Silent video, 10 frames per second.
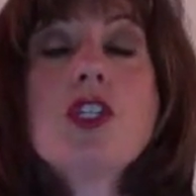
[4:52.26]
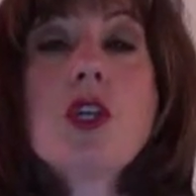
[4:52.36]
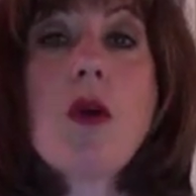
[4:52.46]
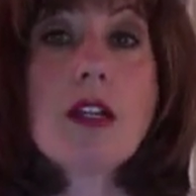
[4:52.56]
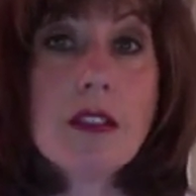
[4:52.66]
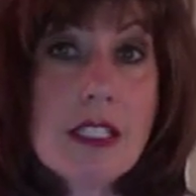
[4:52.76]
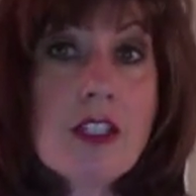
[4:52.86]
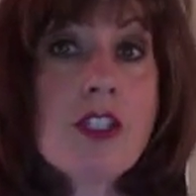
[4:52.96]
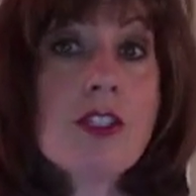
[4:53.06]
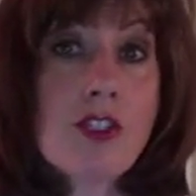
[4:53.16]
so our
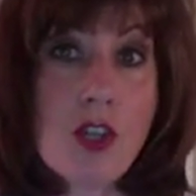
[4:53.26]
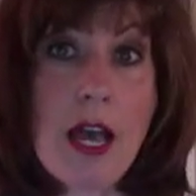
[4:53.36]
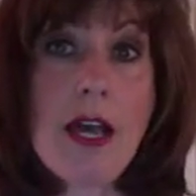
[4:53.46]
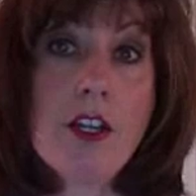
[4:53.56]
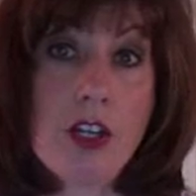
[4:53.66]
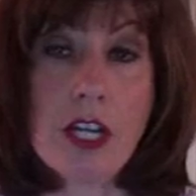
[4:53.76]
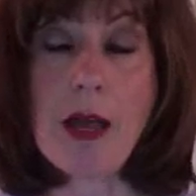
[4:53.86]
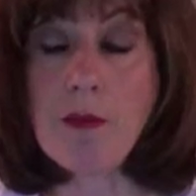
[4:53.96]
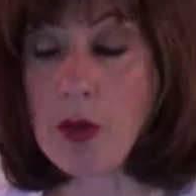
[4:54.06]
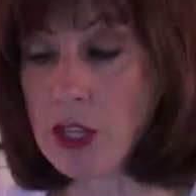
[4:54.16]
listeners know how to hook
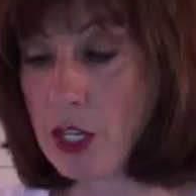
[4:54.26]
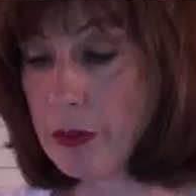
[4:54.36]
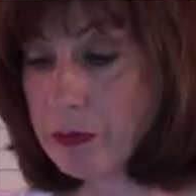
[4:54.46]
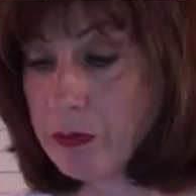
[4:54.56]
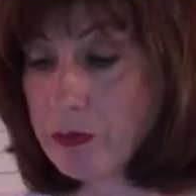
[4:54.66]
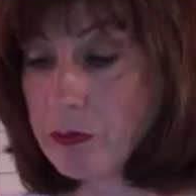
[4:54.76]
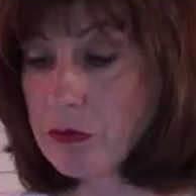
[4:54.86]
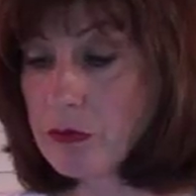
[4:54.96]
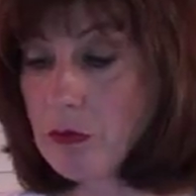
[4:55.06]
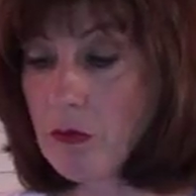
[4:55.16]
up with you."
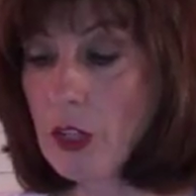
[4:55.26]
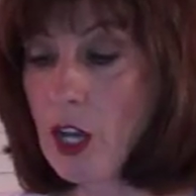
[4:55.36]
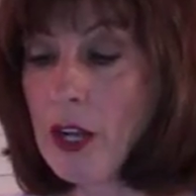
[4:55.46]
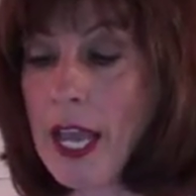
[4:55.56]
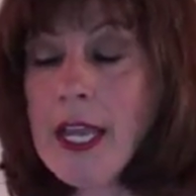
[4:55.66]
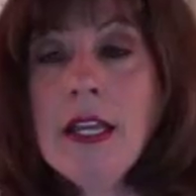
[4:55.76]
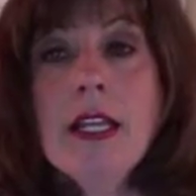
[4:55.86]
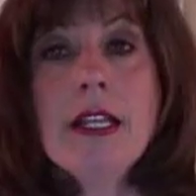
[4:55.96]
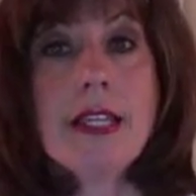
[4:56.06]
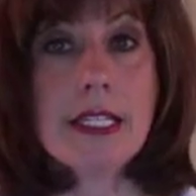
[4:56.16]
Okay,
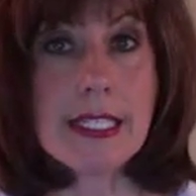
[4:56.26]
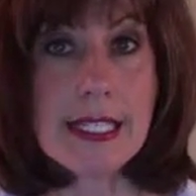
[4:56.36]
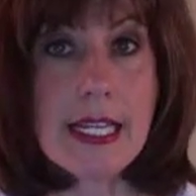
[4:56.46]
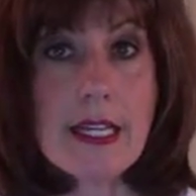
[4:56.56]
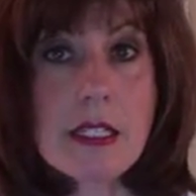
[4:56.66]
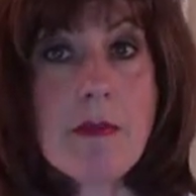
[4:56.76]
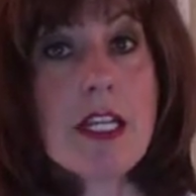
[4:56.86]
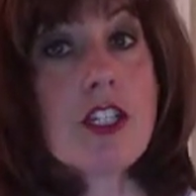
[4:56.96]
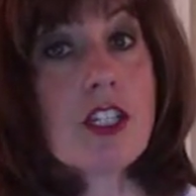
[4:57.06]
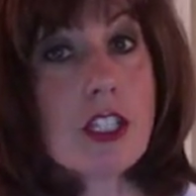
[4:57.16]
then 6,
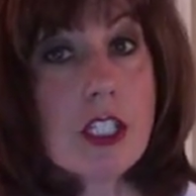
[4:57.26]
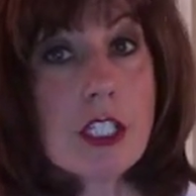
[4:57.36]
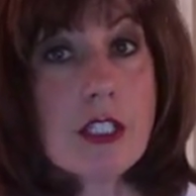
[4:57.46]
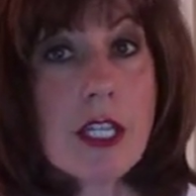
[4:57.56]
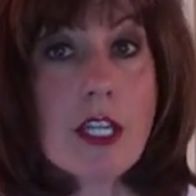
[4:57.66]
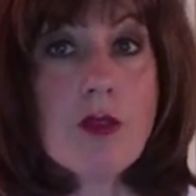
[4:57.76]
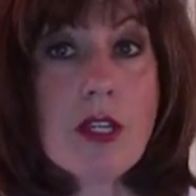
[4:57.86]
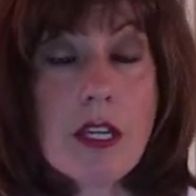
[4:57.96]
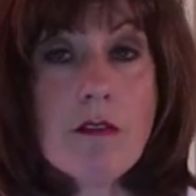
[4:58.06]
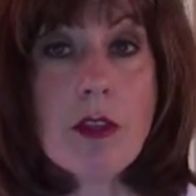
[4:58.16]
make sure that you
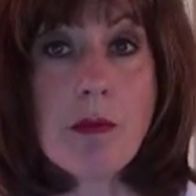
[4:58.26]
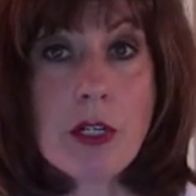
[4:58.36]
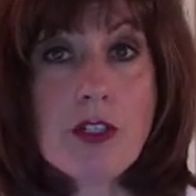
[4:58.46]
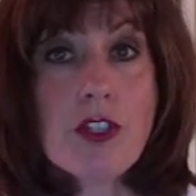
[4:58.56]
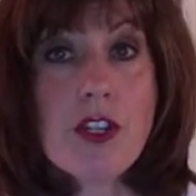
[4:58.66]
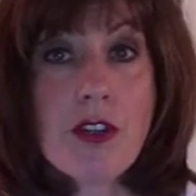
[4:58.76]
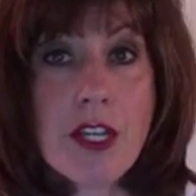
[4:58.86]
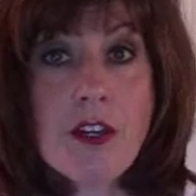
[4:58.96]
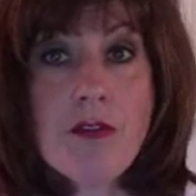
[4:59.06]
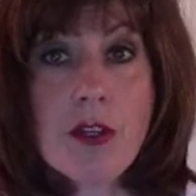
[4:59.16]
give the person you're
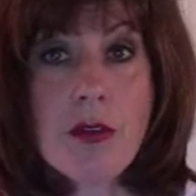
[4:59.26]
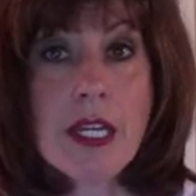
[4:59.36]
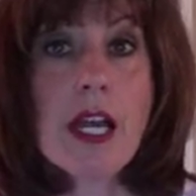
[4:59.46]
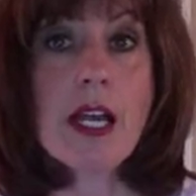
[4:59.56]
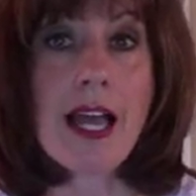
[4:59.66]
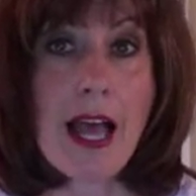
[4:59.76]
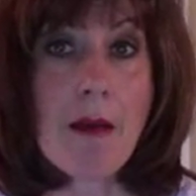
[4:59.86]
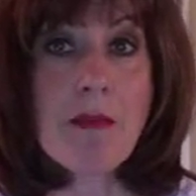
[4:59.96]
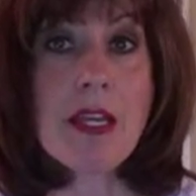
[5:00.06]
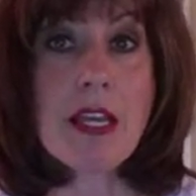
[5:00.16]
interviewing a
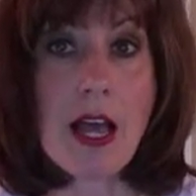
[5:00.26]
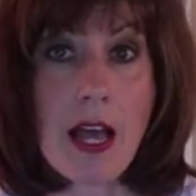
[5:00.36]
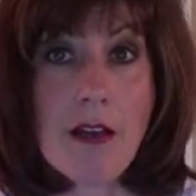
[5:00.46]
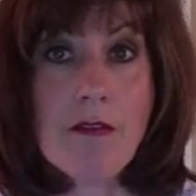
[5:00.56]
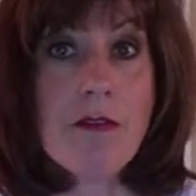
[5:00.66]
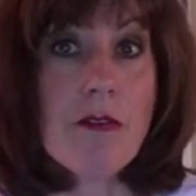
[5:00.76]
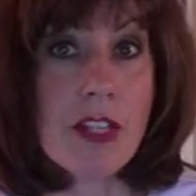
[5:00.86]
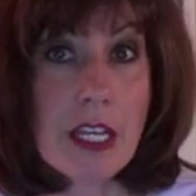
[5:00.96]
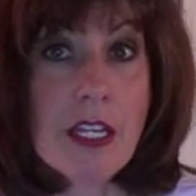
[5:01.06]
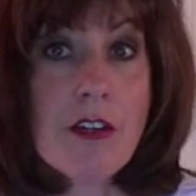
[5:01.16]
copy of
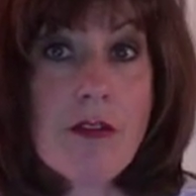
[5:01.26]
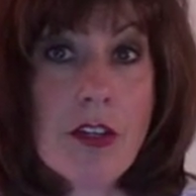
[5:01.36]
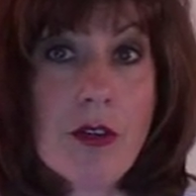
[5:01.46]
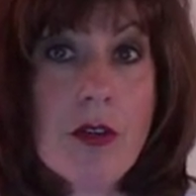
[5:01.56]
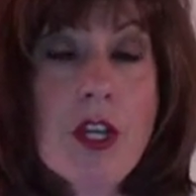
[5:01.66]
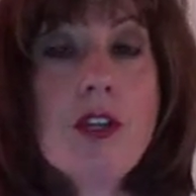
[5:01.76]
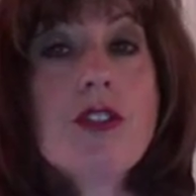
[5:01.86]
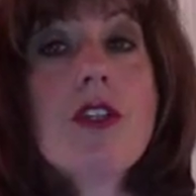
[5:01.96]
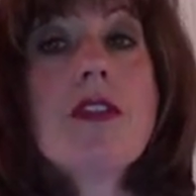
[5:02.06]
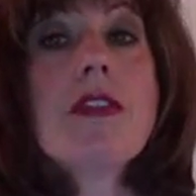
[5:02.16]
the interview
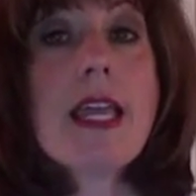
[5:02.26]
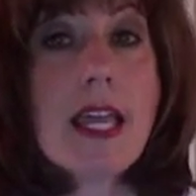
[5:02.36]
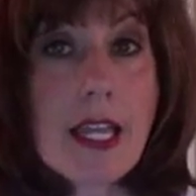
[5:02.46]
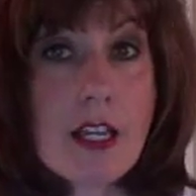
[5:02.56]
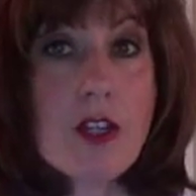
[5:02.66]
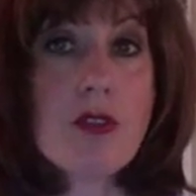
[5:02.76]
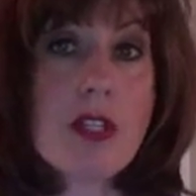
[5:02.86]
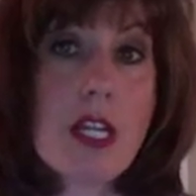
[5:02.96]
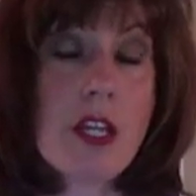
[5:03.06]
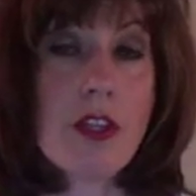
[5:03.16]
so that they can
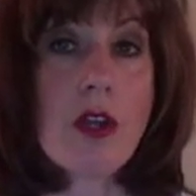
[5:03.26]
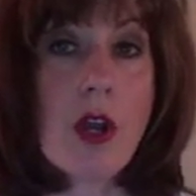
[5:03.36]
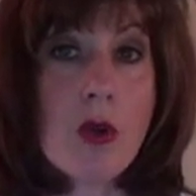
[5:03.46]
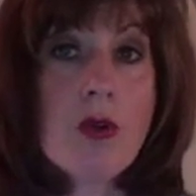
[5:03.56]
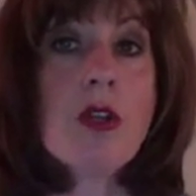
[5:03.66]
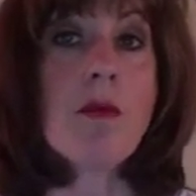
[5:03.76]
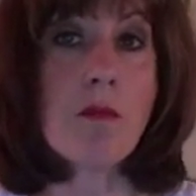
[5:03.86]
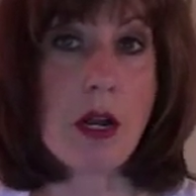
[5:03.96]
use it in their own